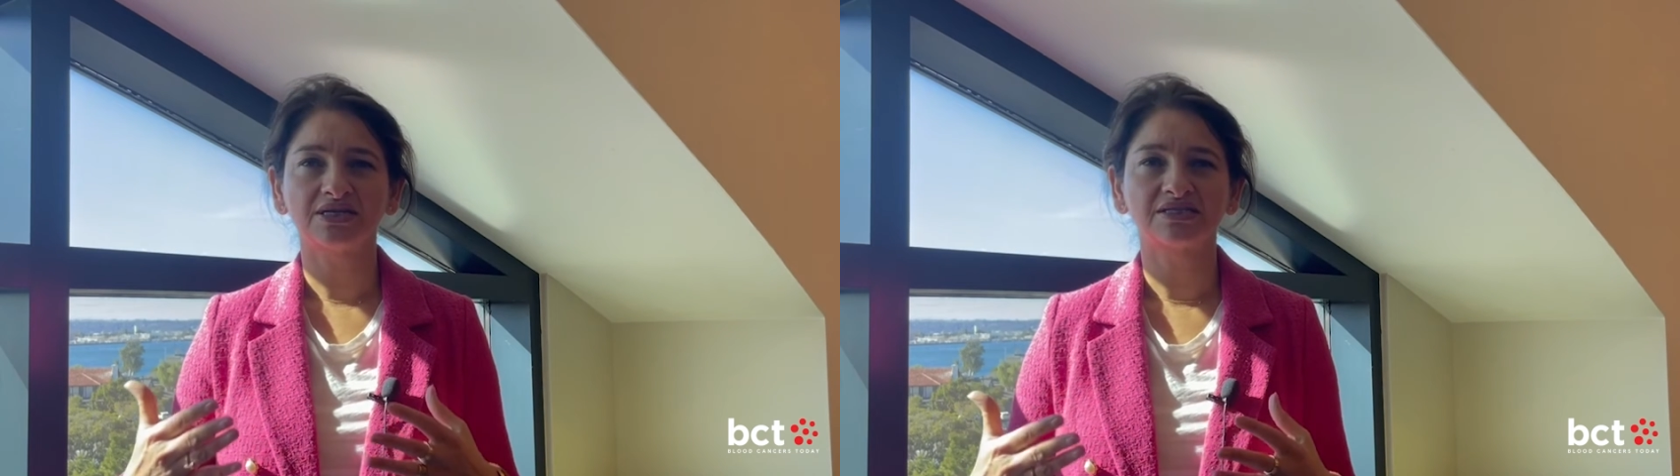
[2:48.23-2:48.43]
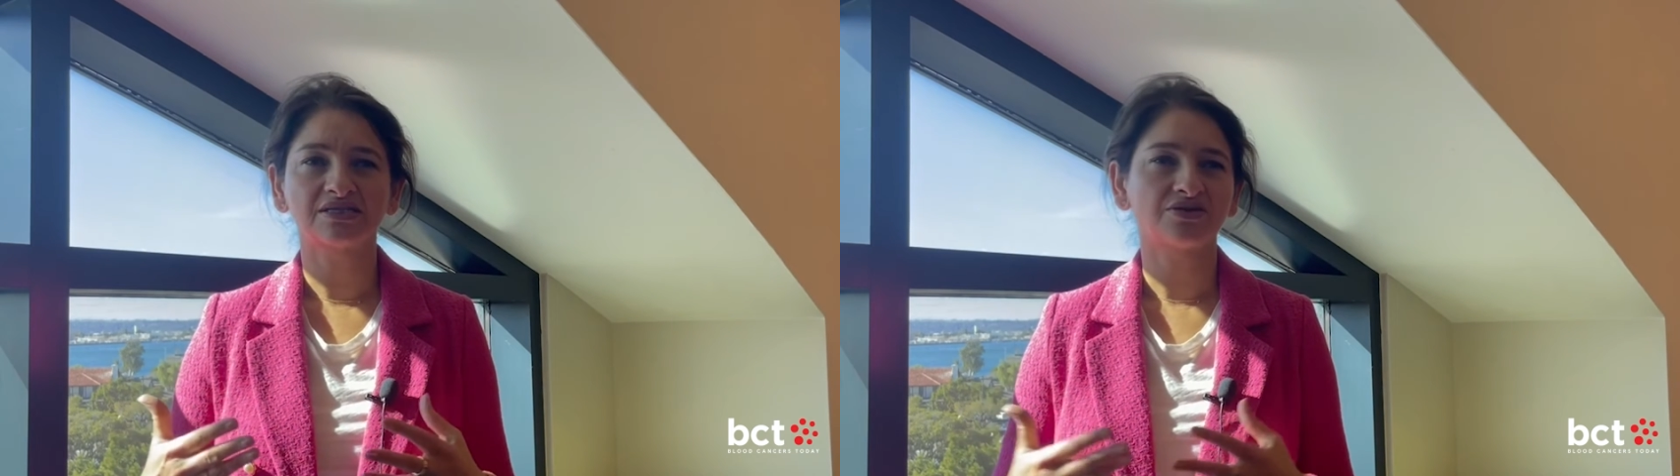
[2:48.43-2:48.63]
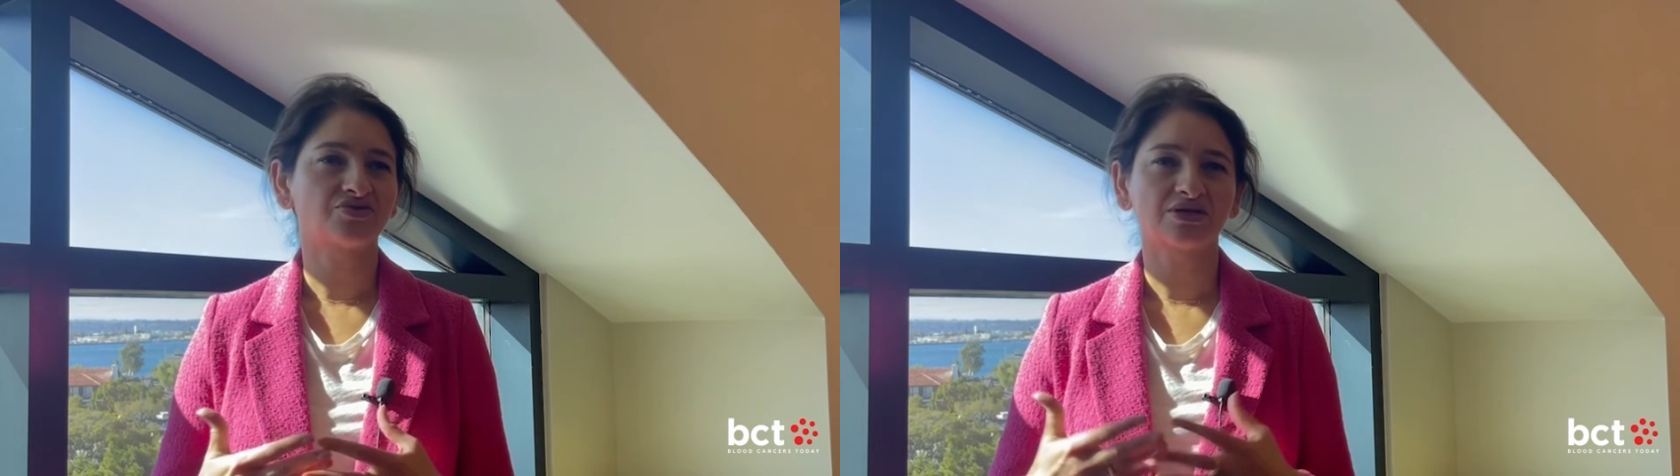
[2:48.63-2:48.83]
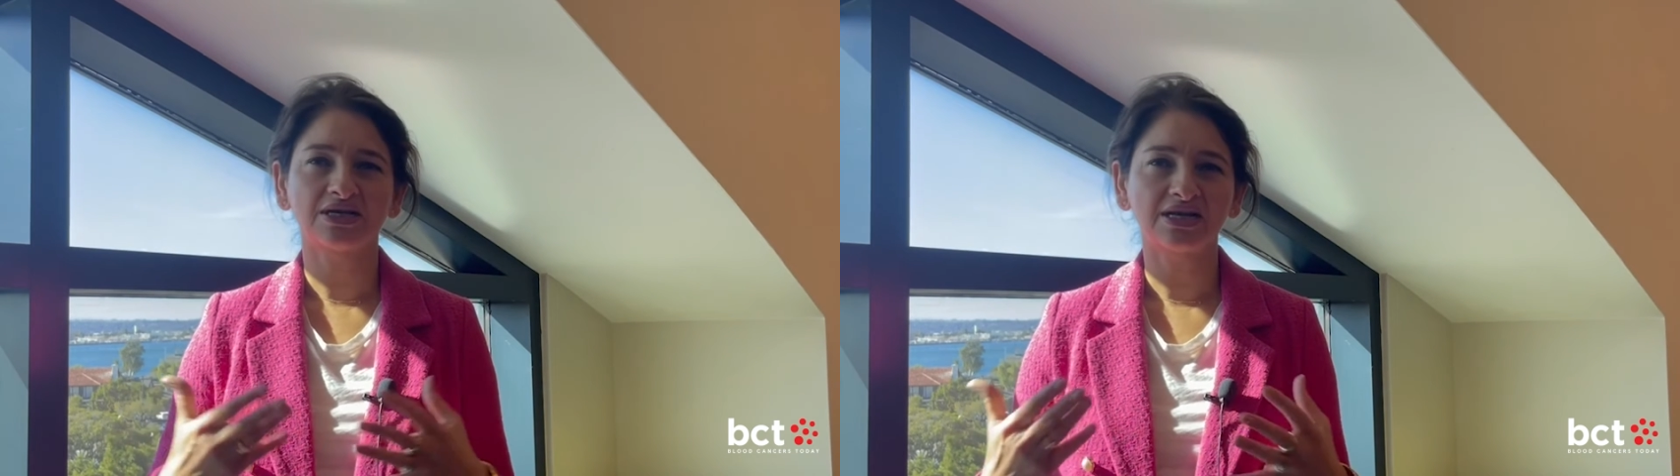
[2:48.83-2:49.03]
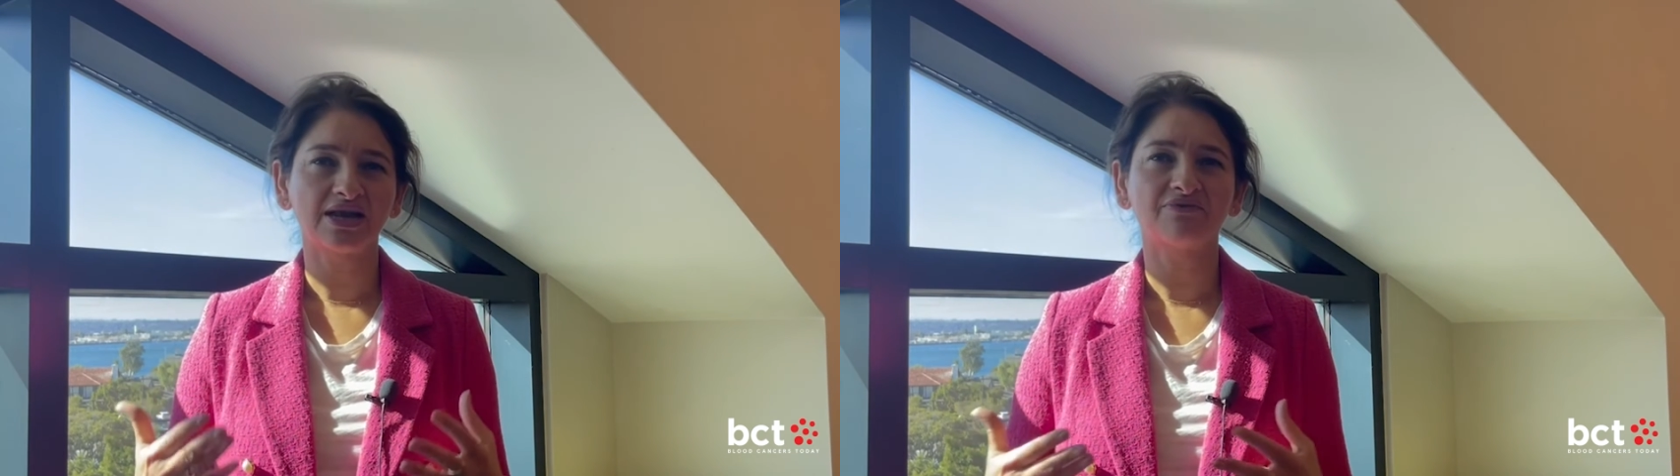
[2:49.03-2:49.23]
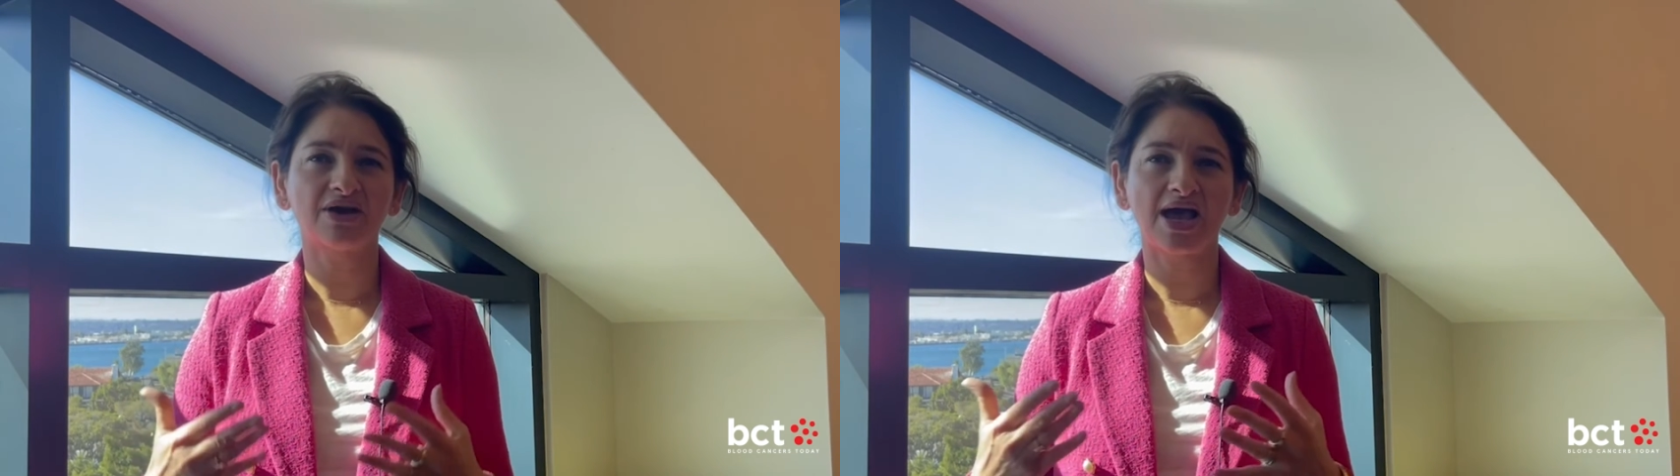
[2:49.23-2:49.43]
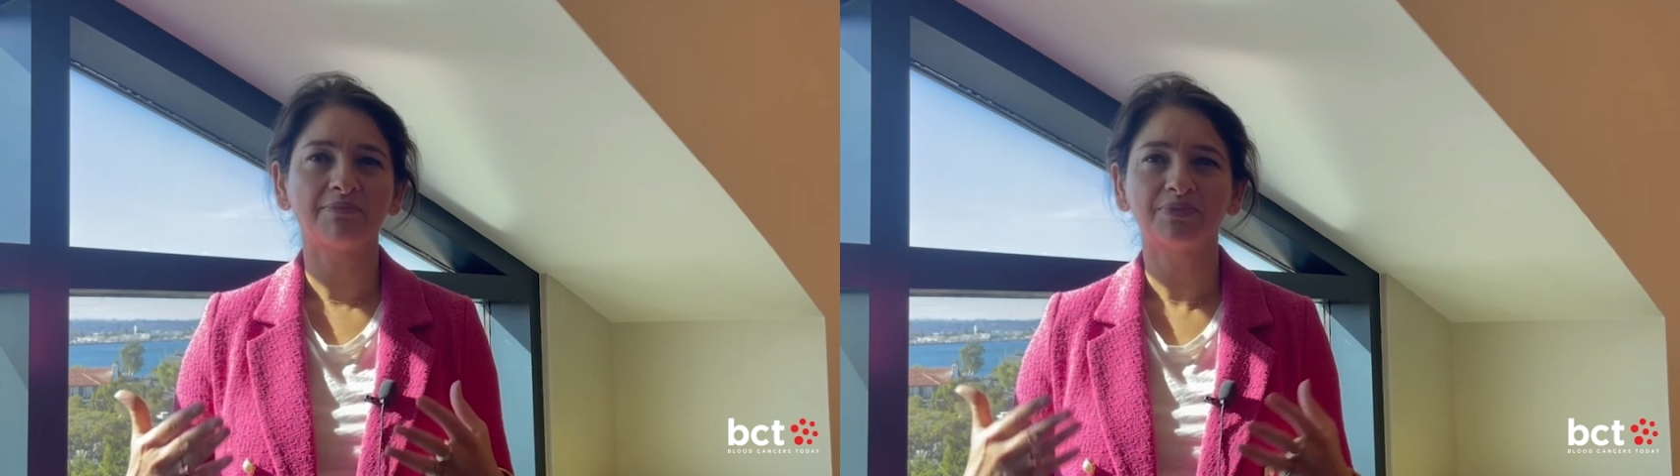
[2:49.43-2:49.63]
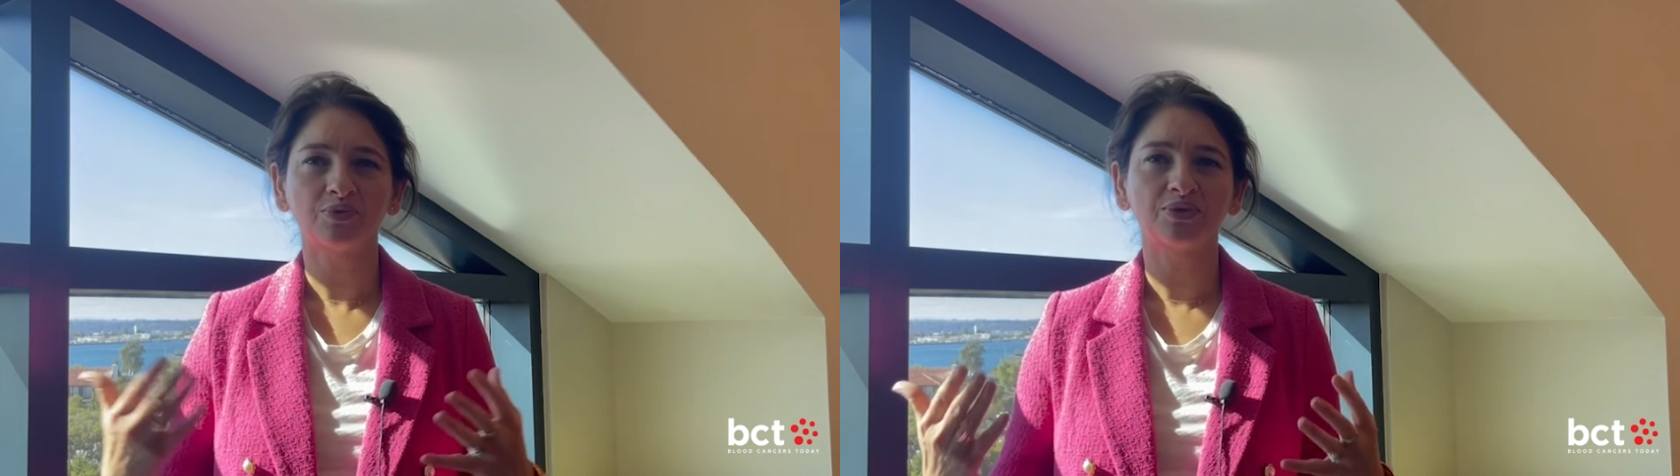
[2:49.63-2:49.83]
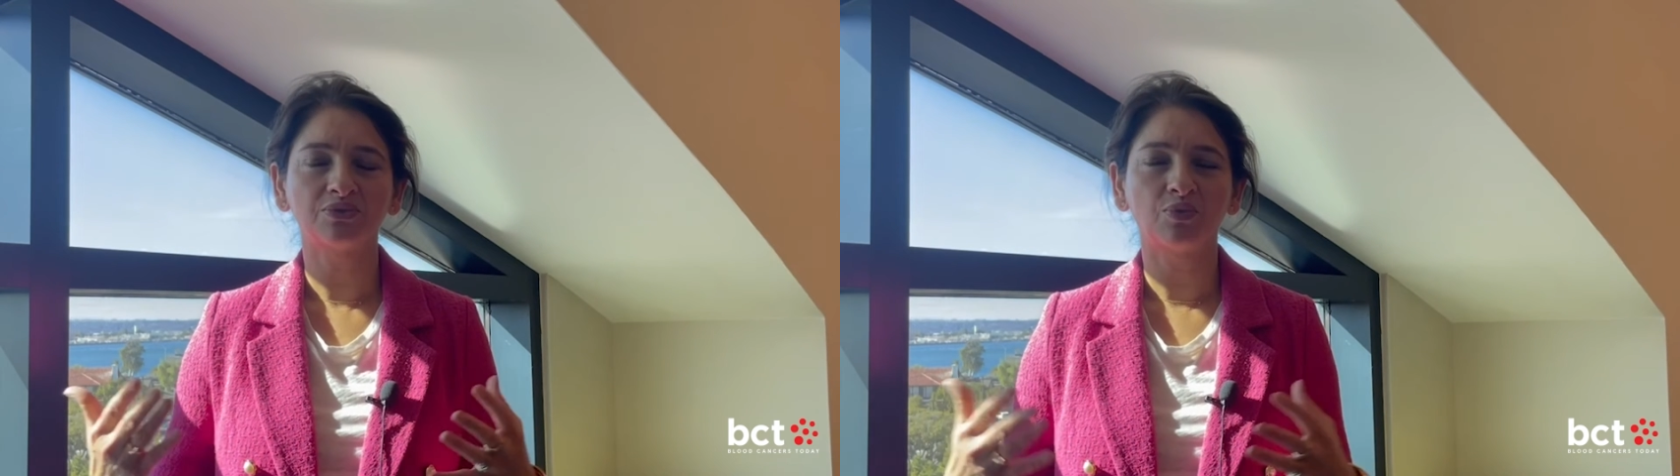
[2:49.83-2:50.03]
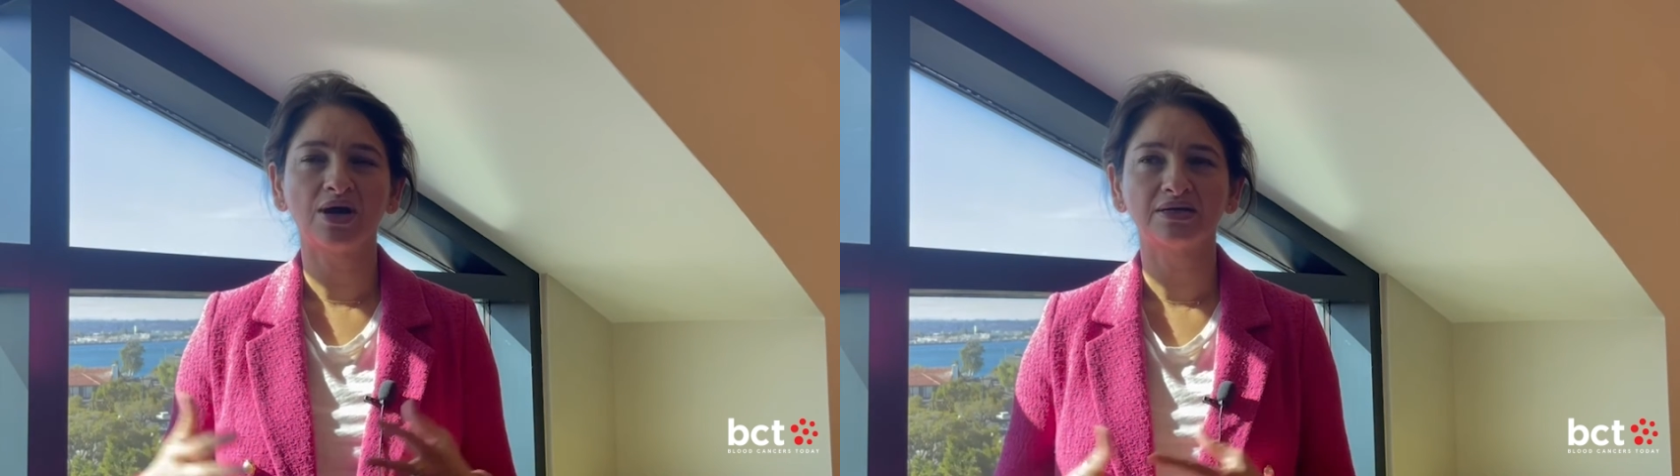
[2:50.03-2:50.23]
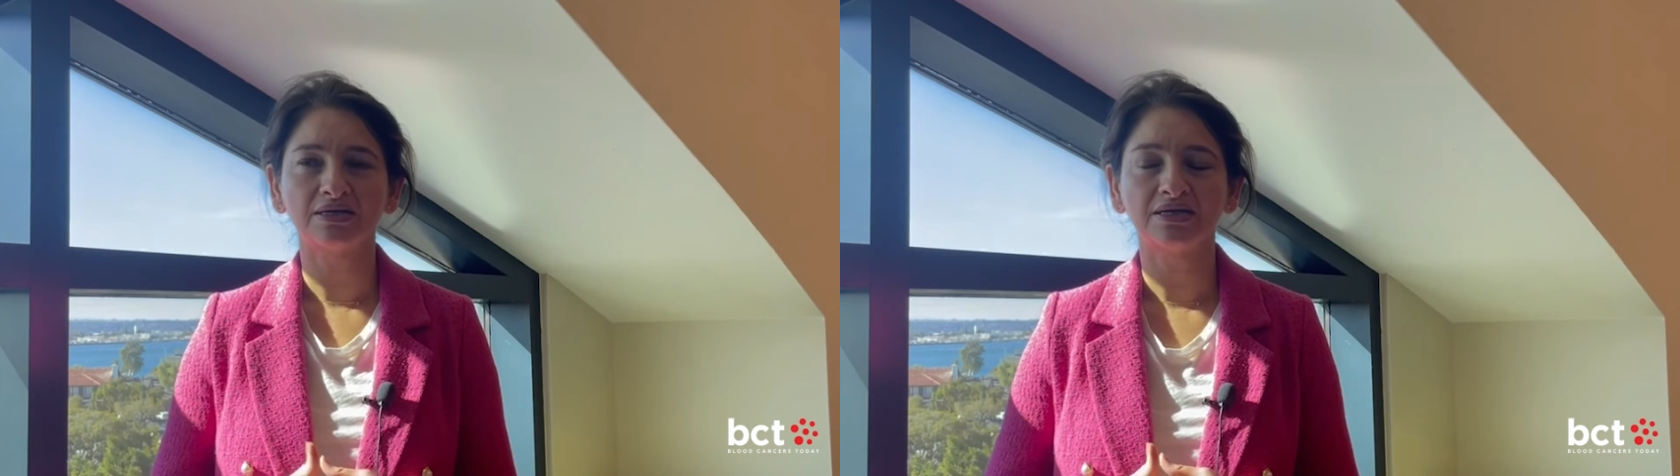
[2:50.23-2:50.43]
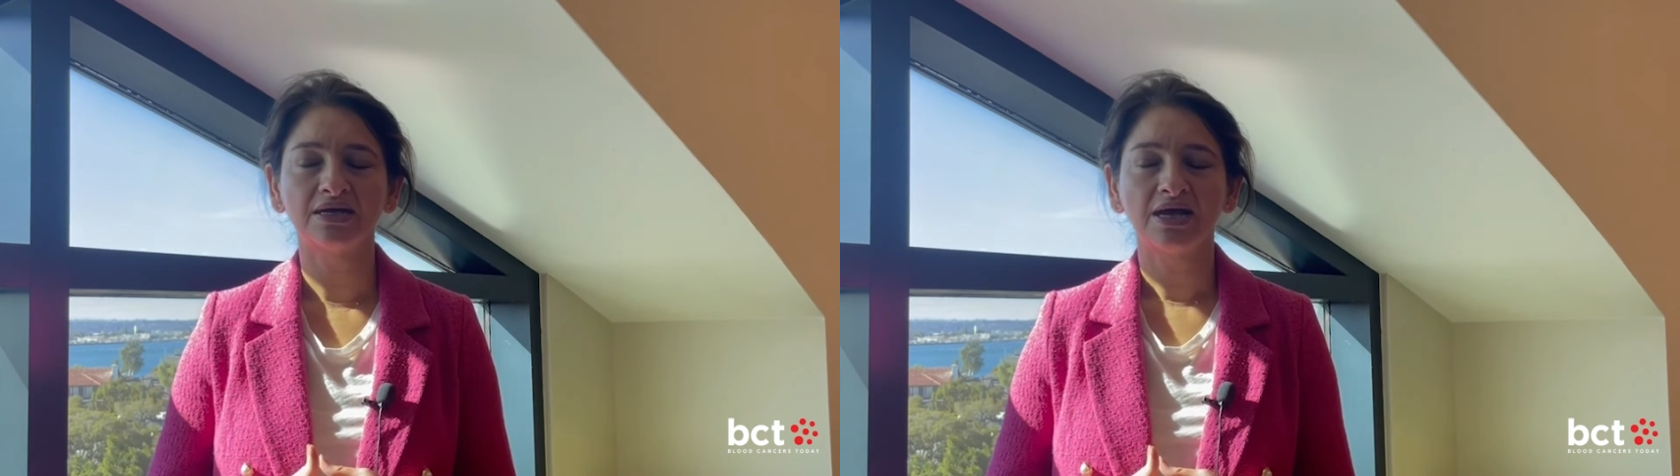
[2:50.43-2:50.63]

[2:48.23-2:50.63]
etc., can never happen with one,